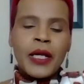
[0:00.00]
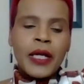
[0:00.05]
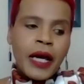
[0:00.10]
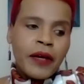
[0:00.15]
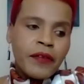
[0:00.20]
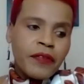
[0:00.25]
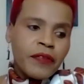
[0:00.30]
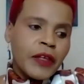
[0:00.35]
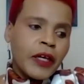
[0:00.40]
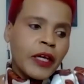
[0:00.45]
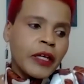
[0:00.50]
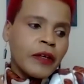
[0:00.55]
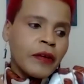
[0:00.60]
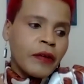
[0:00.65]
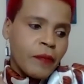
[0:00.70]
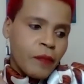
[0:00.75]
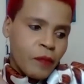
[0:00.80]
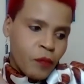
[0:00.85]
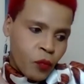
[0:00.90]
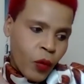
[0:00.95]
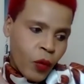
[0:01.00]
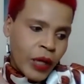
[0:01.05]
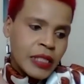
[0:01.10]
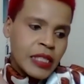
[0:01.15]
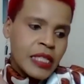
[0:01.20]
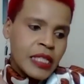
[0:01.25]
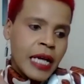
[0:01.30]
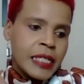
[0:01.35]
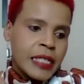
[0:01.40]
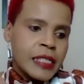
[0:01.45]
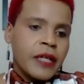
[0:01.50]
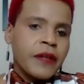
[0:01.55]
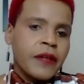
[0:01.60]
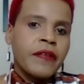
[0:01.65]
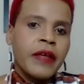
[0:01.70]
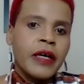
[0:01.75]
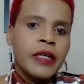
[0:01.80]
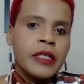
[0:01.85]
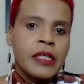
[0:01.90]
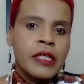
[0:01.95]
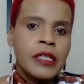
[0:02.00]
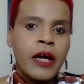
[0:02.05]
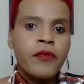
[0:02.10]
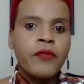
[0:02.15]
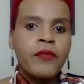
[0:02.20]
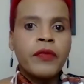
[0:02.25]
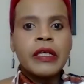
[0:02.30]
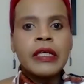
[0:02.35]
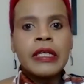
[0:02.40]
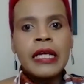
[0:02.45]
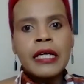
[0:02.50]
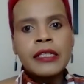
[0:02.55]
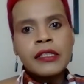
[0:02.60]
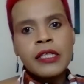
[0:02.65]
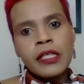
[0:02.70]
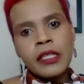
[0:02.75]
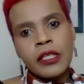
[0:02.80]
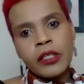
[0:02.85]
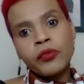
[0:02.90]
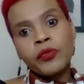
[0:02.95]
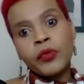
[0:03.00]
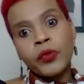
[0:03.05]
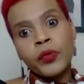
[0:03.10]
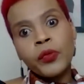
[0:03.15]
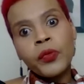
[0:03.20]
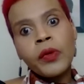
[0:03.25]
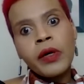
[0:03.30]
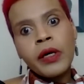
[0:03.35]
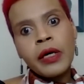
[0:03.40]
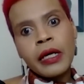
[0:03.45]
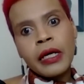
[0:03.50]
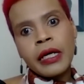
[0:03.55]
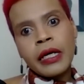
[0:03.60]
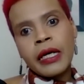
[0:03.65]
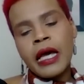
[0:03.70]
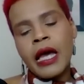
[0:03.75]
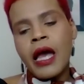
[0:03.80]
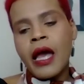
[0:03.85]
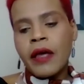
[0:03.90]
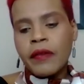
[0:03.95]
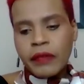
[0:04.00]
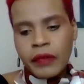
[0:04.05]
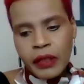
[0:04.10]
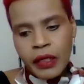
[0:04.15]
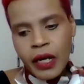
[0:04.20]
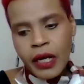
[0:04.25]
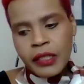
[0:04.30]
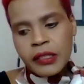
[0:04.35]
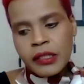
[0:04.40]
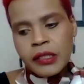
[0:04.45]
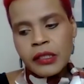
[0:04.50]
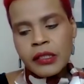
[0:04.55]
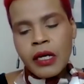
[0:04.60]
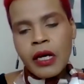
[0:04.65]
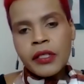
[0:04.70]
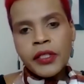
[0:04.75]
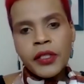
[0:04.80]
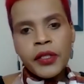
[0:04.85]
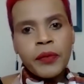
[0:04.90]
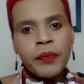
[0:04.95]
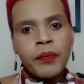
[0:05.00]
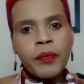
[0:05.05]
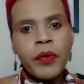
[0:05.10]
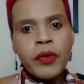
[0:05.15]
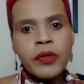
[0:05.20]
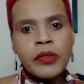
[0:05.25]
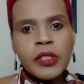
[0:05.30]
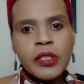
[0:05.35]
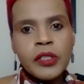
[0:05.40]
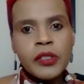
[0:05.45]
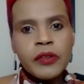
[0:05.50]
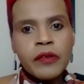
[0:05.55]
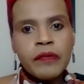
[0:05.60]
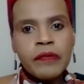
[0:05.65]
And I think once I did that and I realized that it would work, then I started the process of